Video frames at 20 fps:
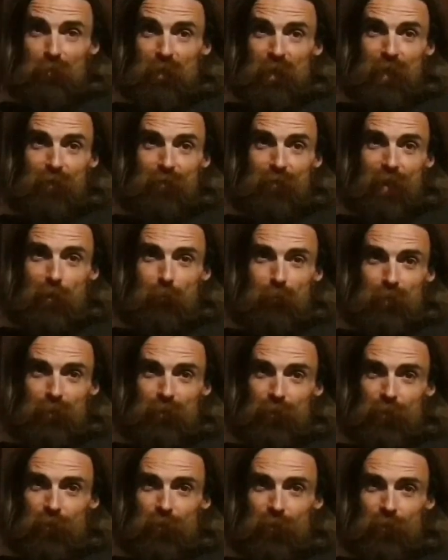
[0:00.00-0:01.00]
made of that
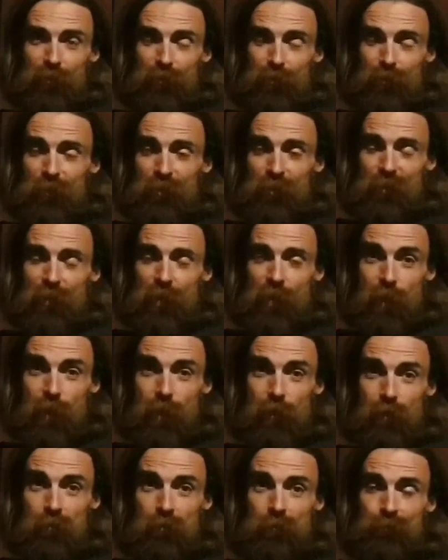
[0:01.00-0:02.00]
material? Certainly
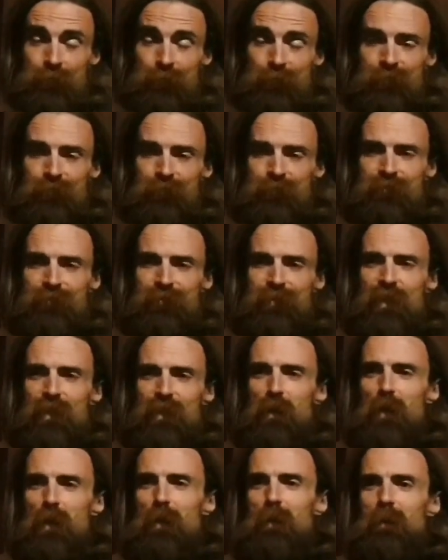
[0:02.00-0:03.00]
not.
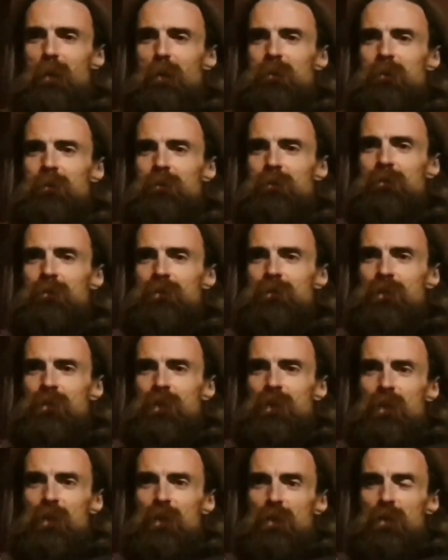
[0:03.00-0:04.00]

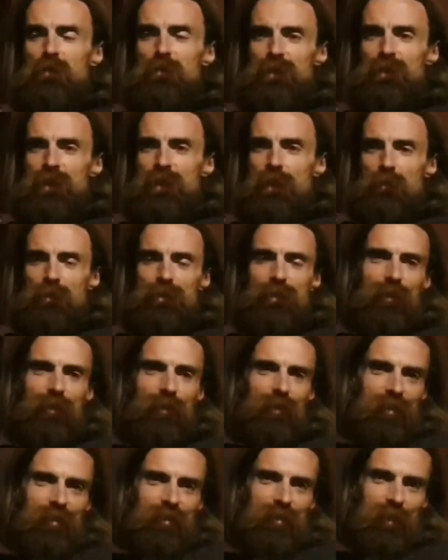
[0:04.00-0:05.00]
But that
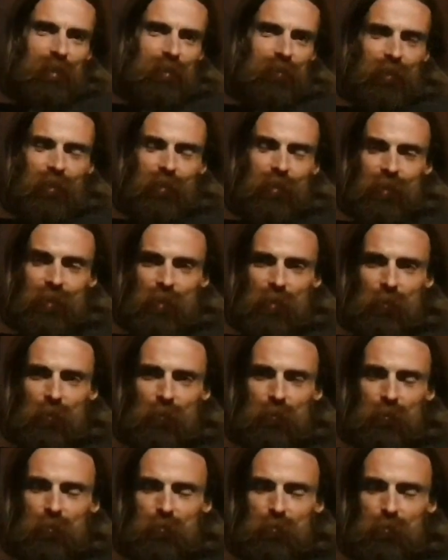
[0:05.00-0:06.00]
material doesn't exist. I
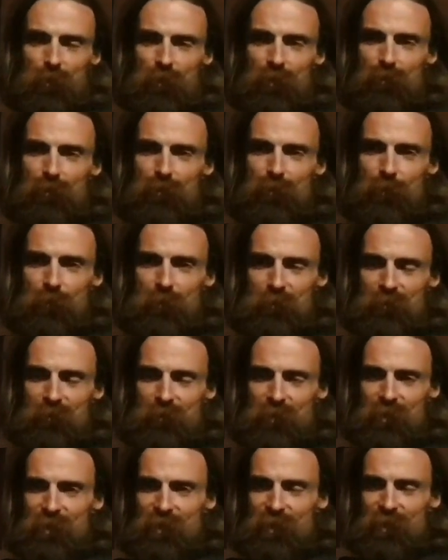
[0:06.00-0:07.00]
don't believe
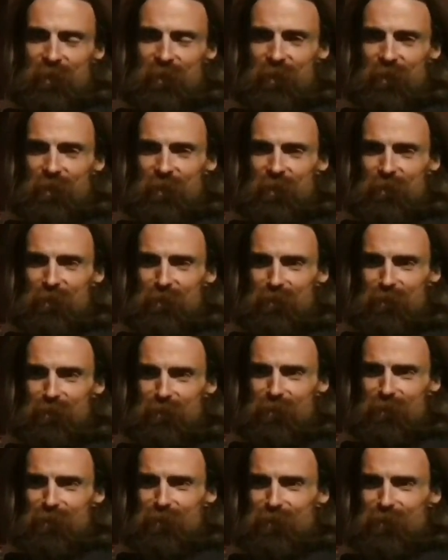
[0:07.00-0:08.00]
so. And